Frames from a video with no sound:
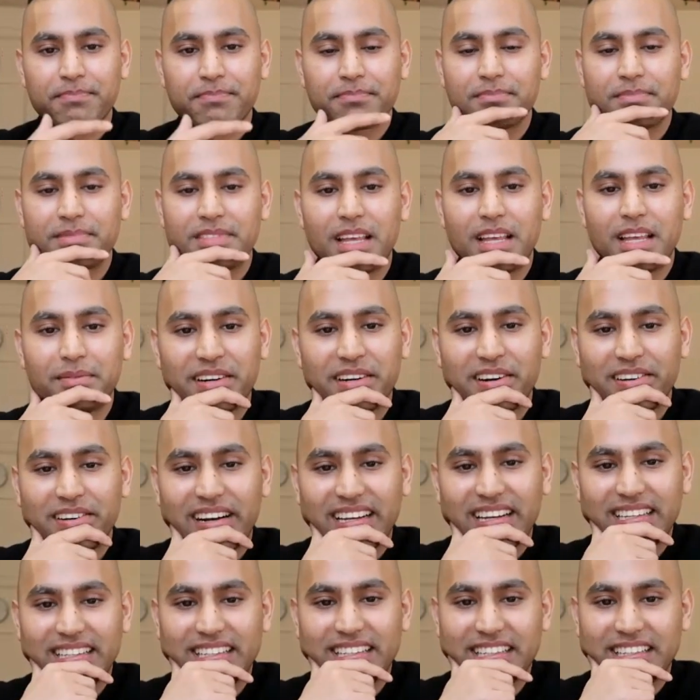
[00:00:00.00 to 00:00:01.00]

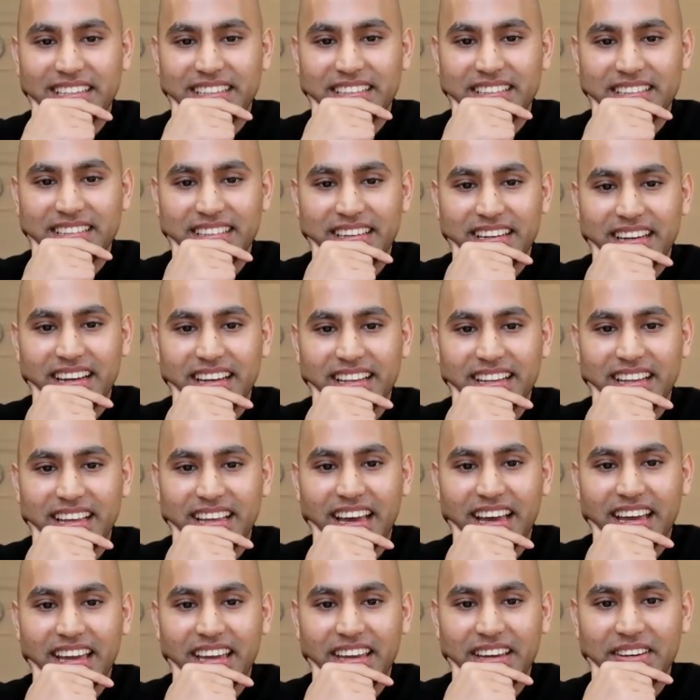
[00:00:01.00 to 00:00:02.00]
corrected. And
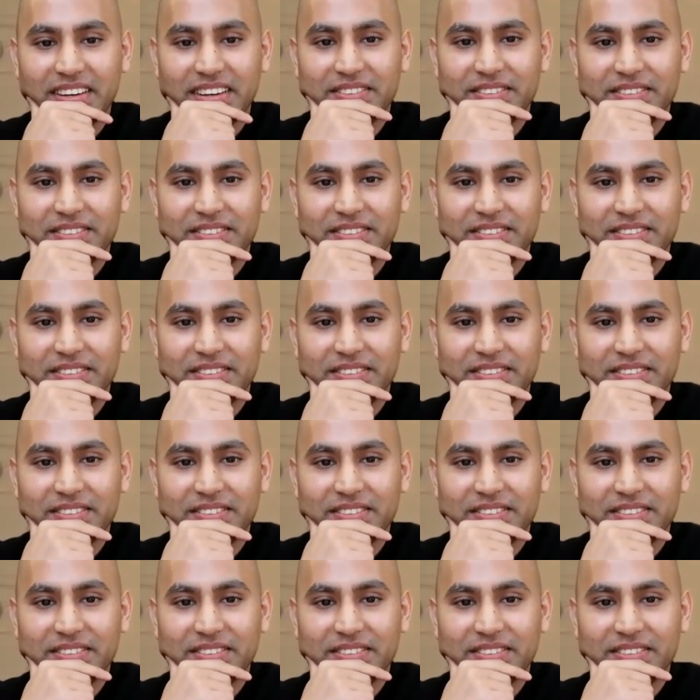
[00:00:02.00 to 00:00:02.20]
I